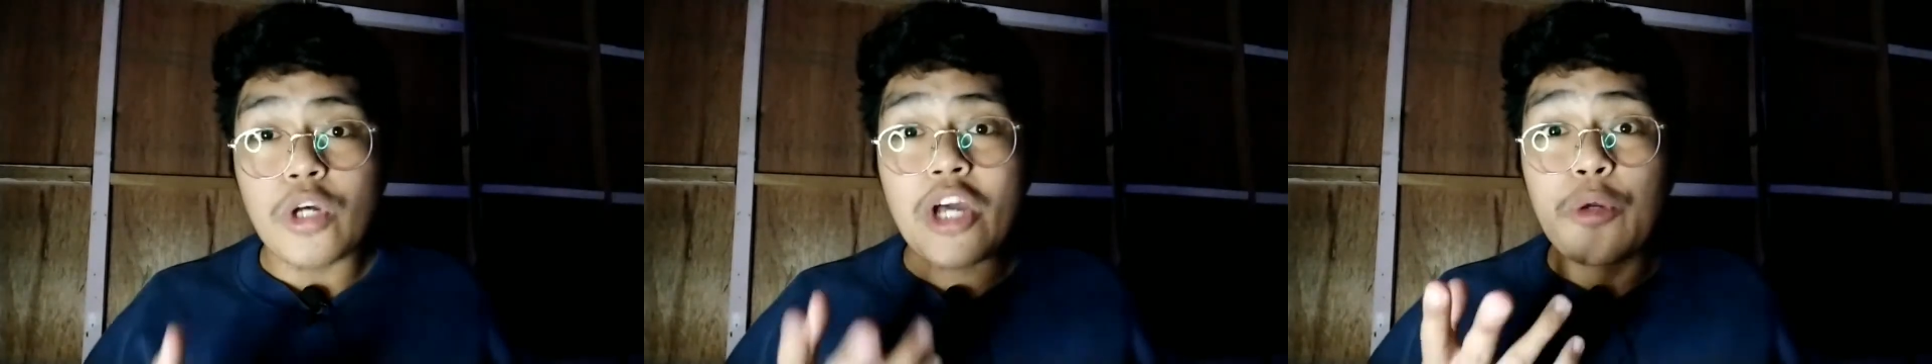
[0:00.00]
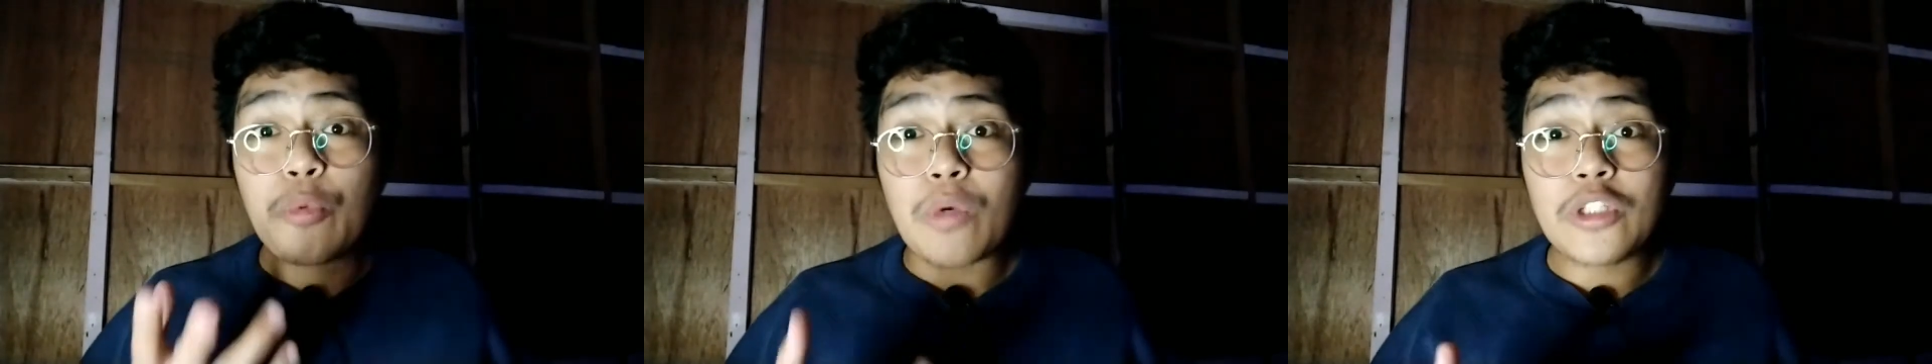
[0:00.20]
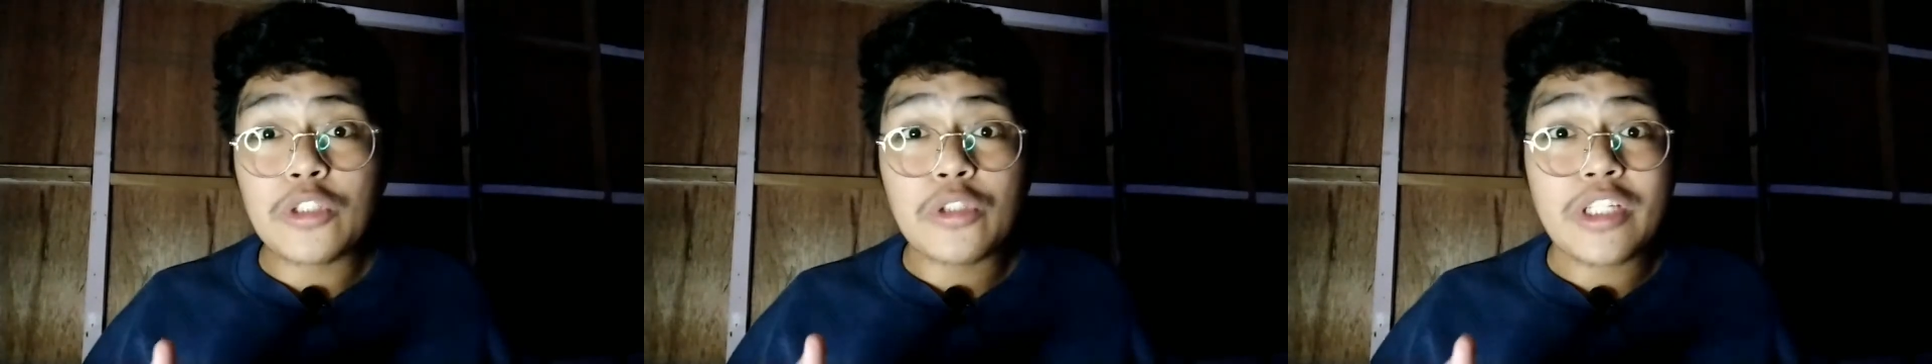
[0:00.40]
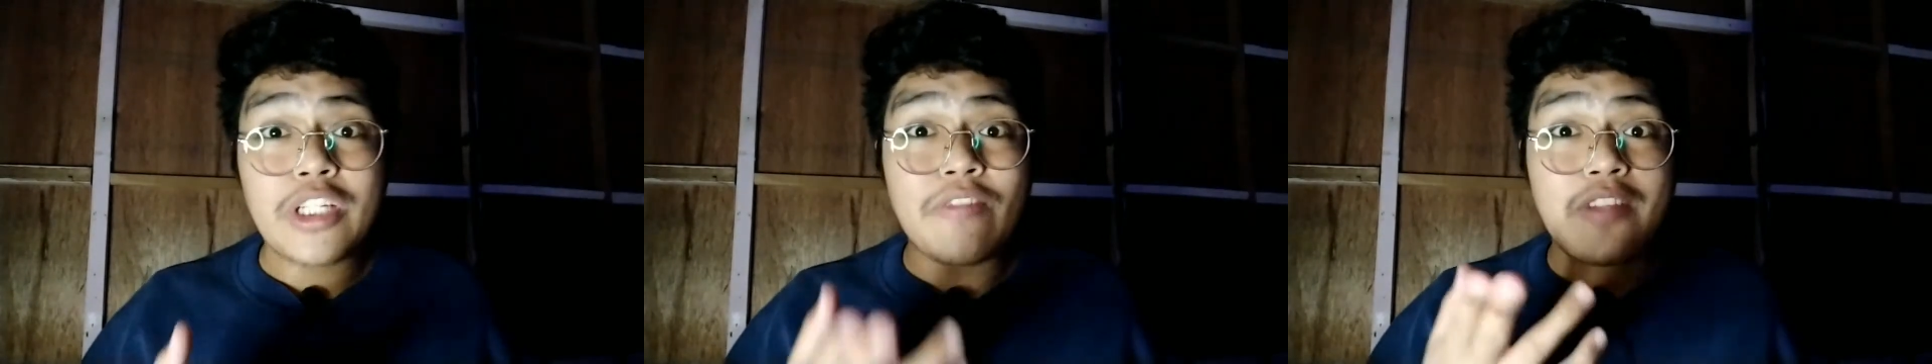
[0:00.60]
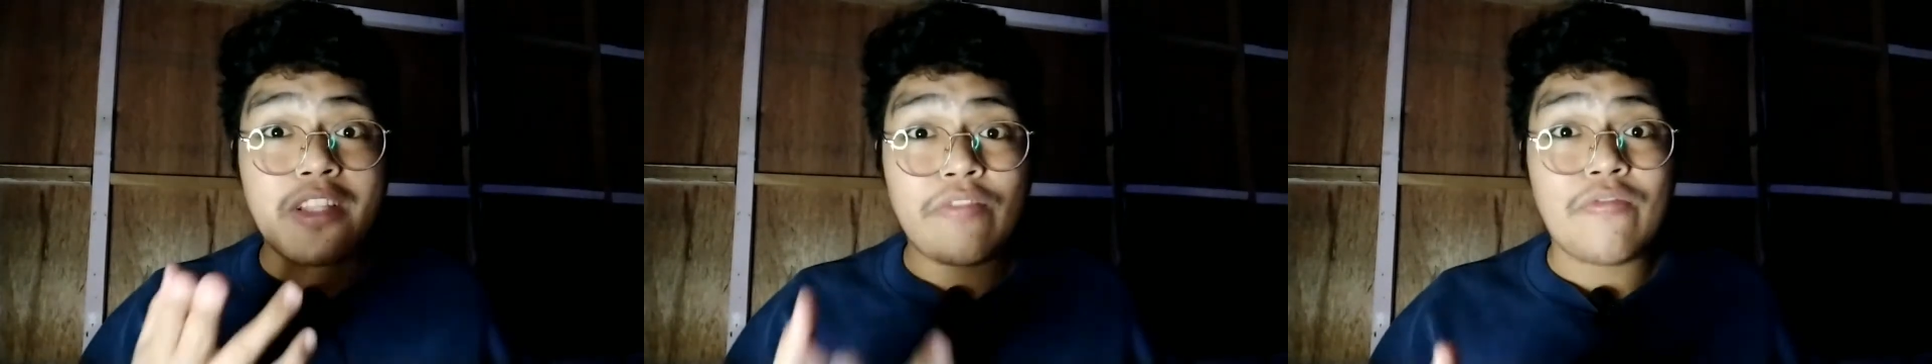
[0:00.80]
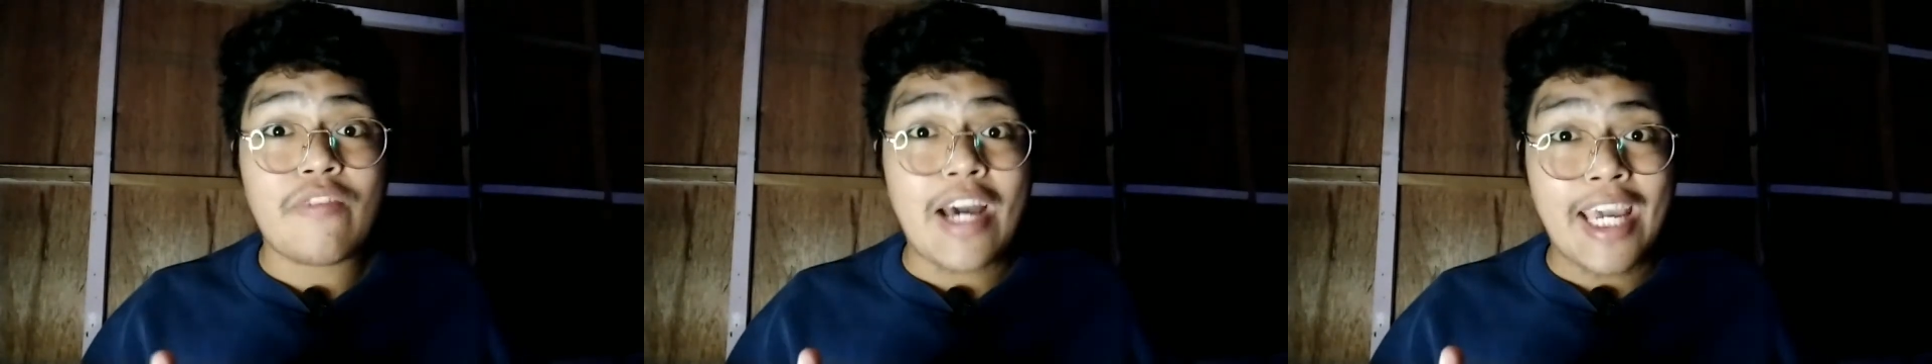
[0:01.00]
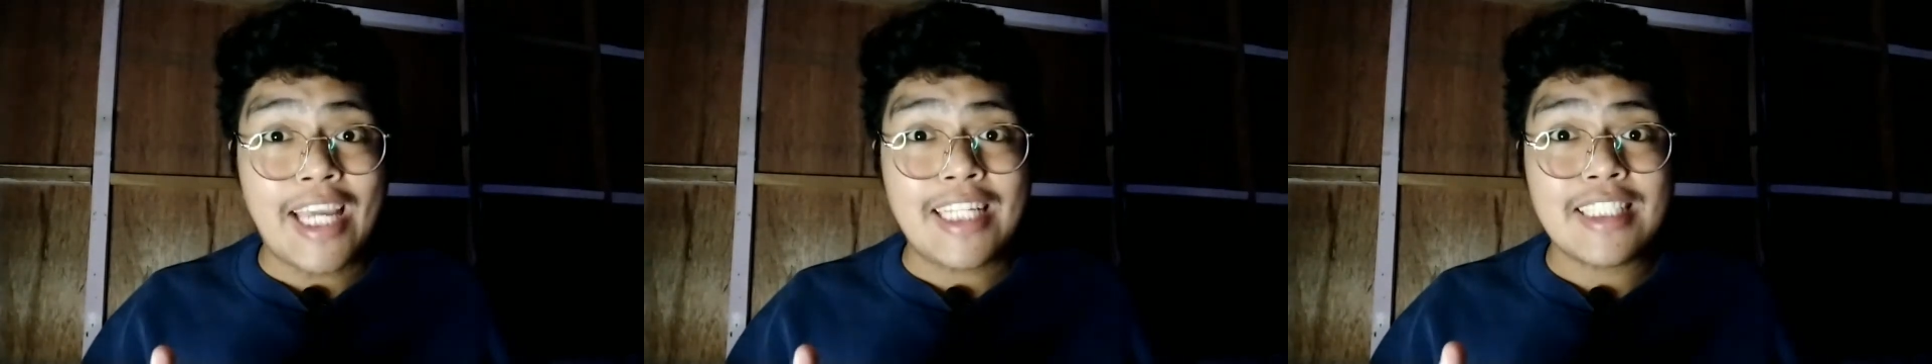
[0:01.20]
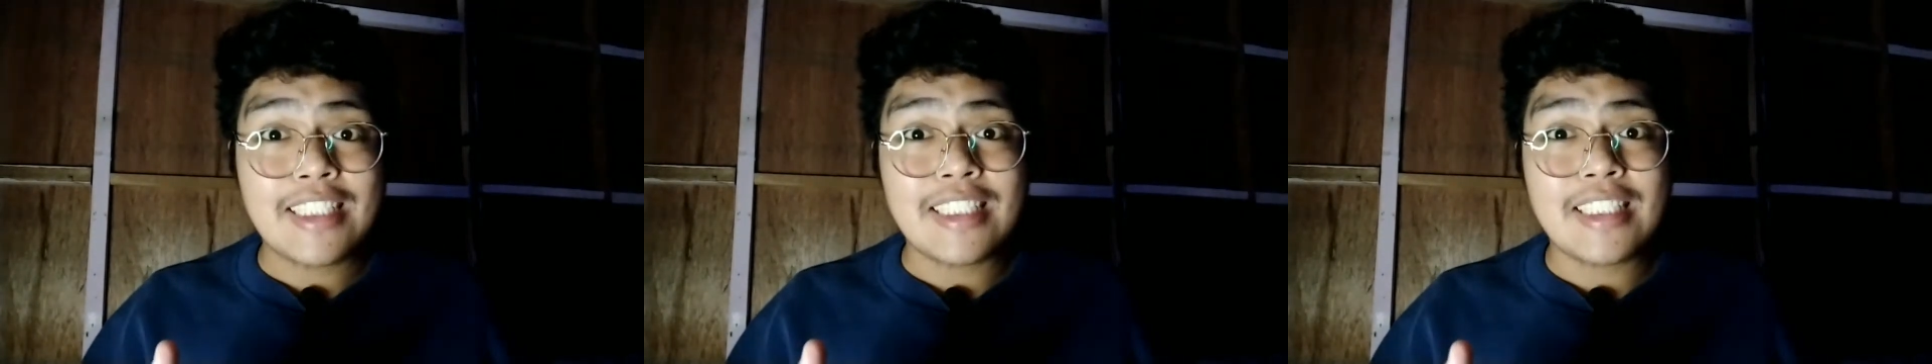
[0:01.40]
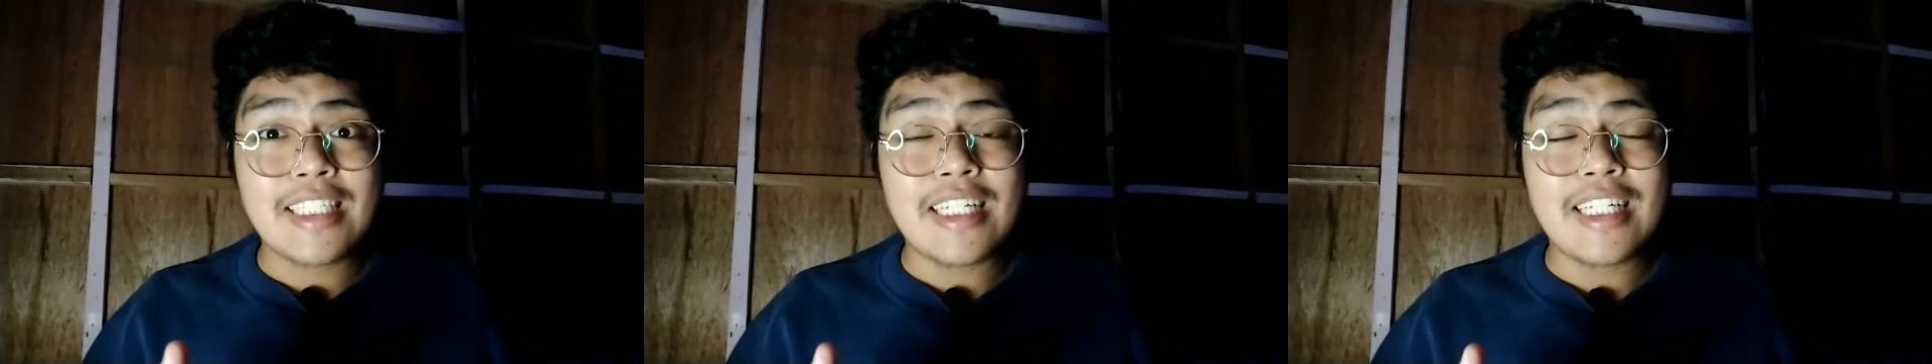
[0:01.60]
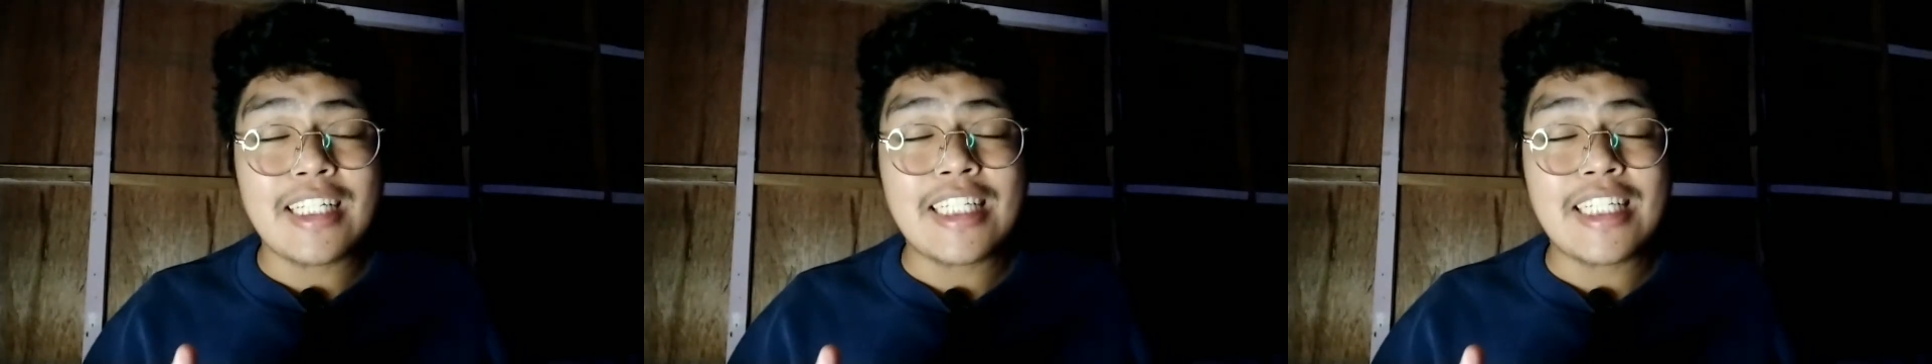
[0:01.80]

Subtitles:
I want to give advice.